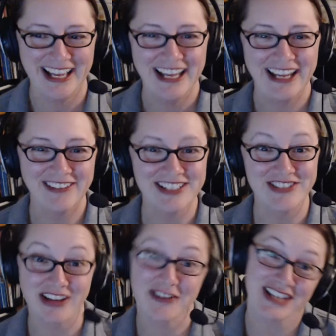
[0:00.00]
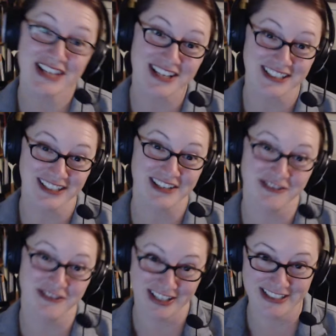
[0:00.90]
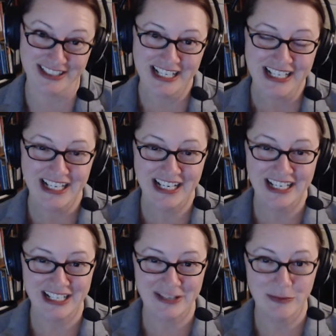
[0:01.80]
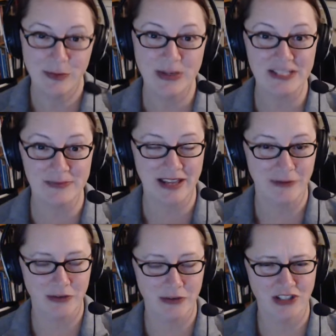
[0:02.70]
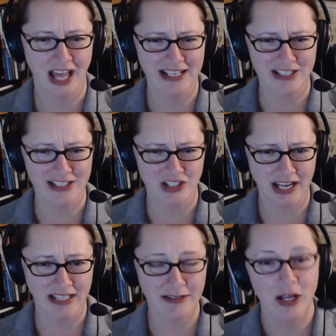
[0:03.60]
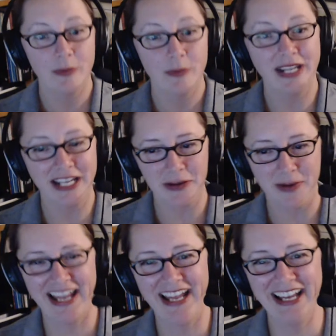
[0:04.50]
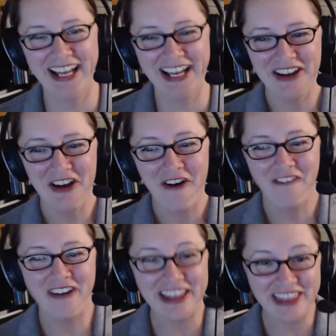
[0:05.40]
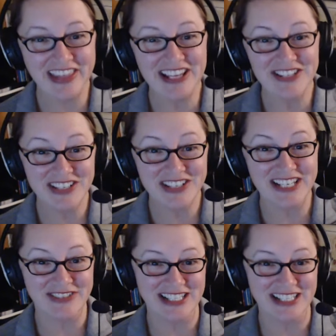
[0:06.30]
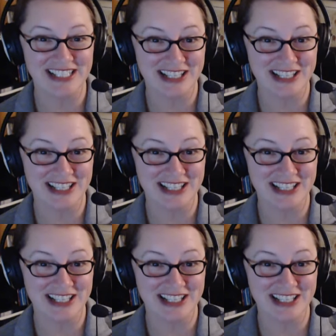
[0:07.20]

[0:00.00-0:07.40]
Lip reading: It was actually a lot of fun. We spent 4th of July in Scranton. But anyway, one of the things we did was the